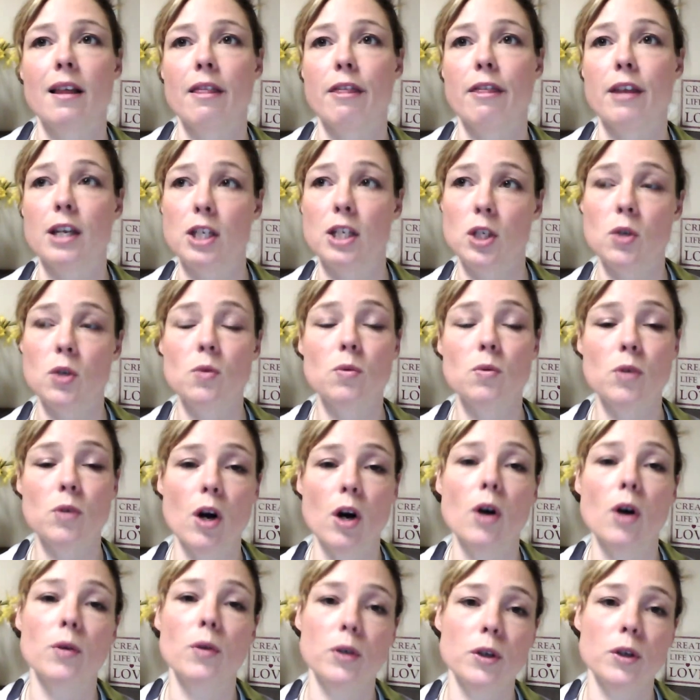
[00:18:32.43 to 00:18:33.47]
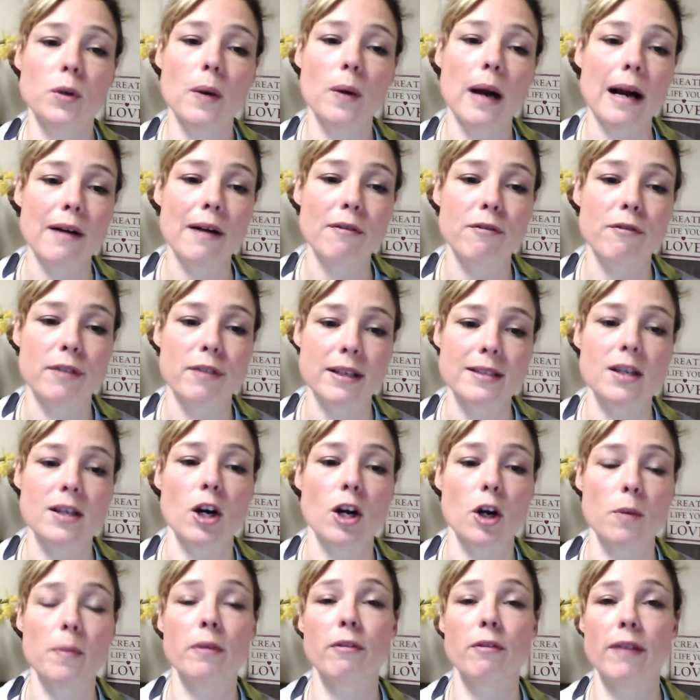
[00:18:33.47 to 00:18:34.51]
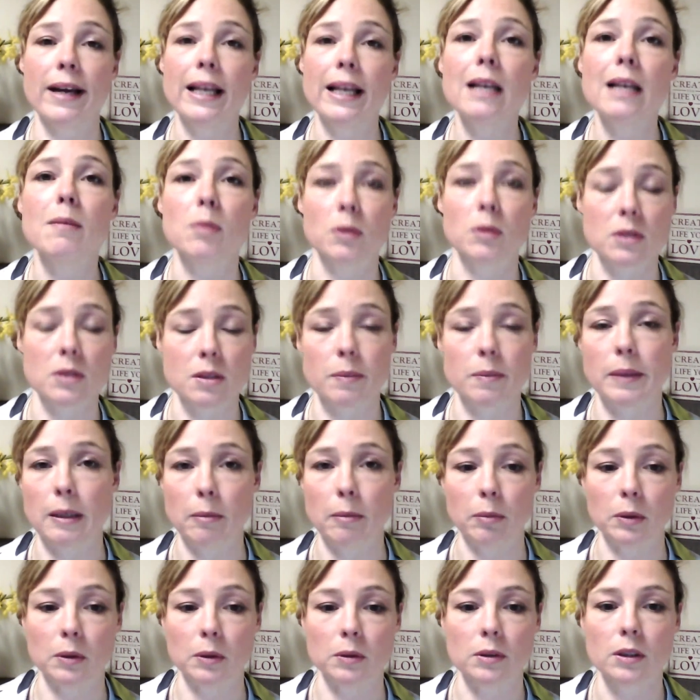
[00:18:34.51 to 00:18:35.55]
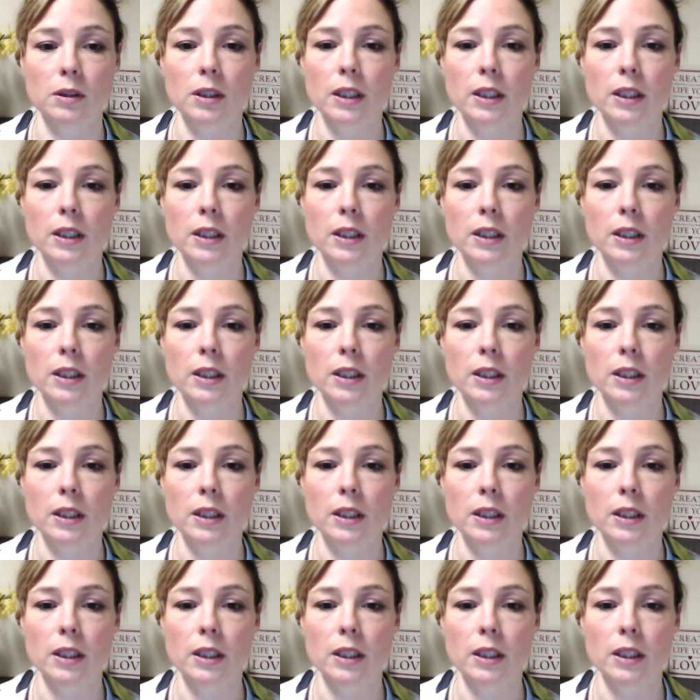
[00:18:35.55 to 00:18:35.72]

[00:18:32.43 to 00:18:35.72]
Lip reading: that you know you have this hope available to people.